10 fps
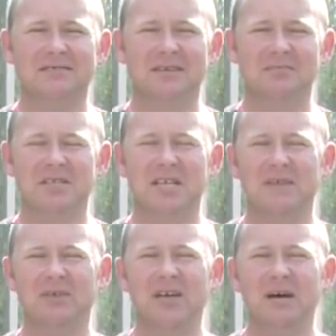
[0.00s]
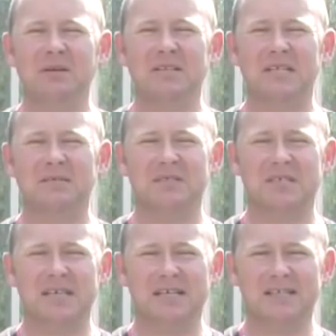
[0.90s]
I'm just going to give you a couple of tips
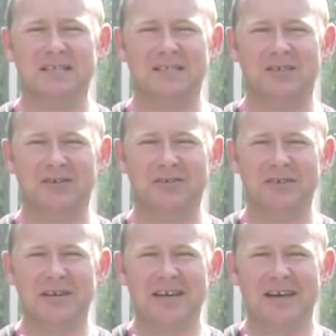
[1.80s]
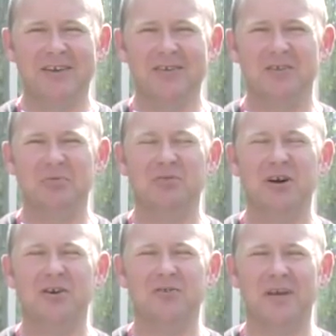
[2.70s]
and hints on how you can deal with your
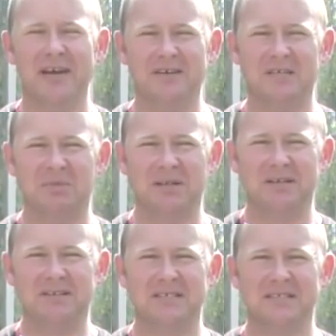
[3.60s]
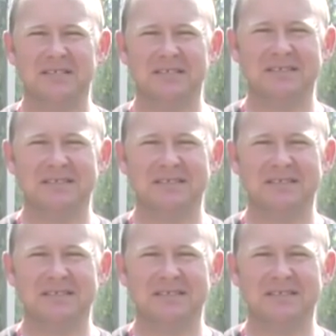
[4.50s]
own houseplants